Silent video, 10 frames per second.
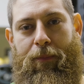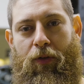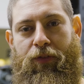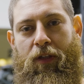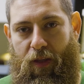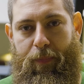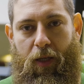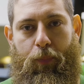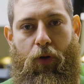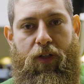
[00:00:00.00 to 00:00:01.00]
about the
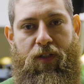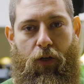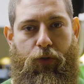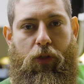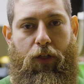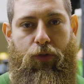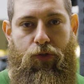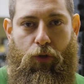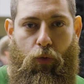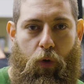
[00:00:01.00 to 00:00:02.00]
big points, how you can
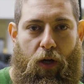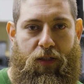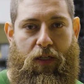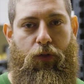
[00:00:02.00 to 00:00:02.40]
use your quads,